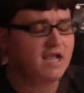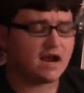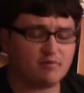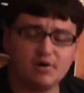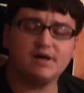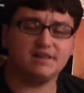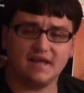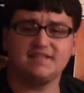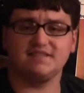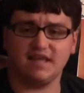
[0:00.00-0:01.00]
I really
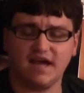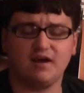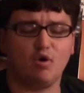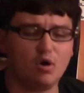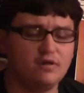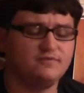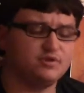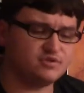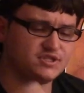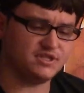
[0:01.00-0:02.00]
liked that. All of
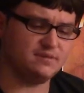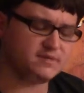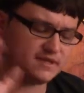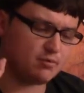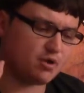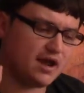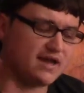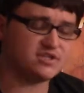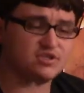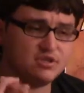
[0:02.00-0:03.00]
those themes that were
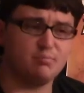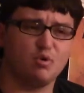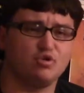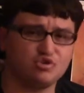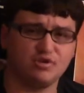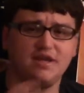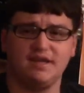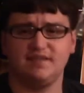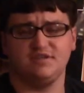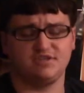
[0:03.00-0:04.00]
excellently portrayed
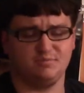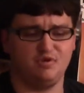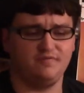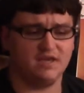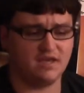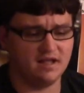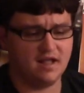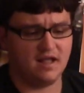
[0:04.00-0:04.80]
in this movie.